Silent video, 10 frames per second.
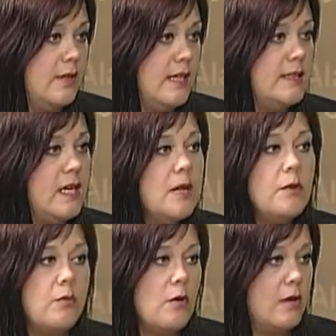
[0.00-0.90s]
and that's
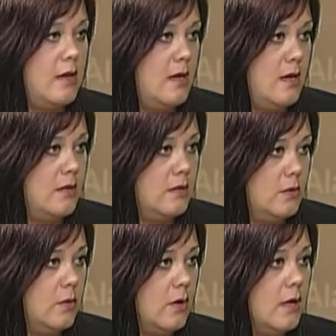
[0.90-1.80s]
anyone walking in the
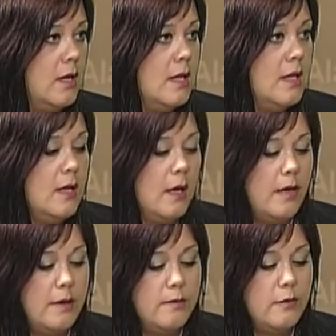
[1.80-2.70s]
door.
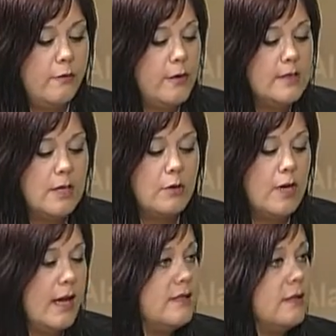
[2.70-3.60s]
The first thing we're going
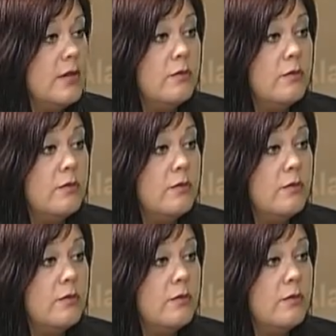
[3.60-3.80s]
to ask, are you